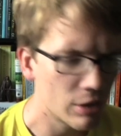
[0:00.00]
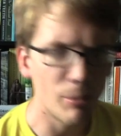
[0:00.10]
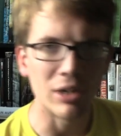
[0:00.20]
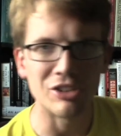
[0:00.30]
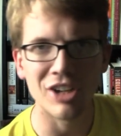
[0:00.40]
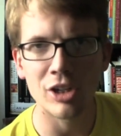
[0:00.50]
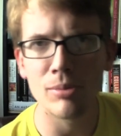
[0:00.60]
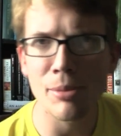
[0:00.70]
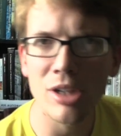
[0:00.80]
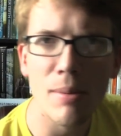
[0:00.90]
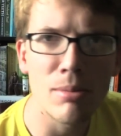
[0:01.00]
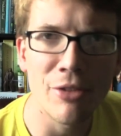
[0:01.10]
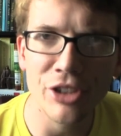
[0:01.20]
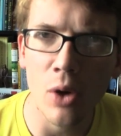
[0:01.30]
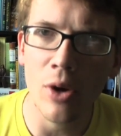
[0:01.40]
morning, John. You remember a couple
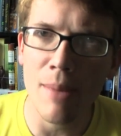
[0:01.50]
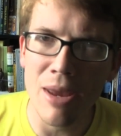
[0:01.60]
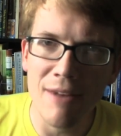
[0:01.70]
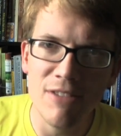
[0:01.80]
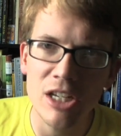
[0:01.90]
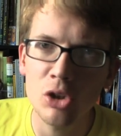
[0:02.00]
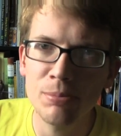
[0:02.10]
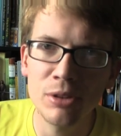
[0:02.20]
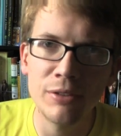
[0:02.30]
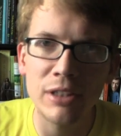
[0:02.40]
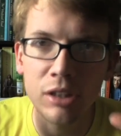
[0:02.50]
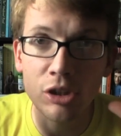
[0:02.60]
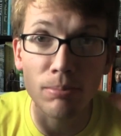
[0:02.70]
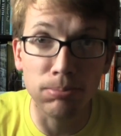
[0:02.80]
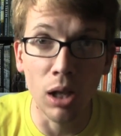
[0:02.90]
months ago when I made a video specifically
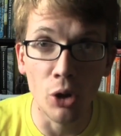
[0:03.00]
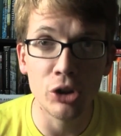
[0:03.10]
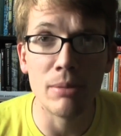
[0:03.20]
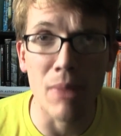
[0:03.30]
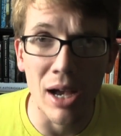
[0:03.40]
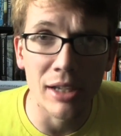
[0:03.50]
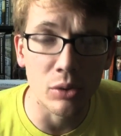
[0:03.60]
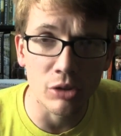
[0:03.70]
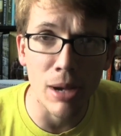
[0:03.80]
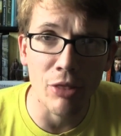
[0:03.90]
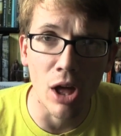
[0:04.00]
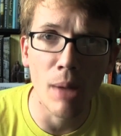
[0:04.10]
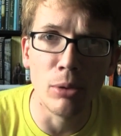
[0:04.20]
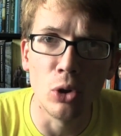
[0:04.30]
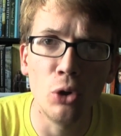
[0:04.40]
to blow your mind? It was about the
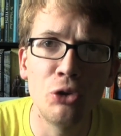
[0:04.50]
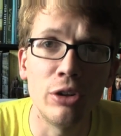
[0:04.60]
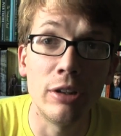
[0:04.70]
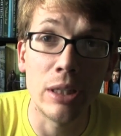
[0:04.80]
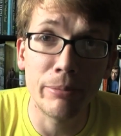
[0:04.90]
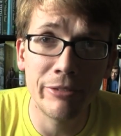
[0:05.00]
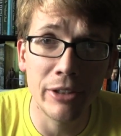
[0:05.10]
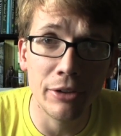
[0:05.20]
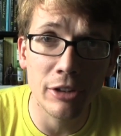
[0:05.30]
Hubble Ultra Deep Field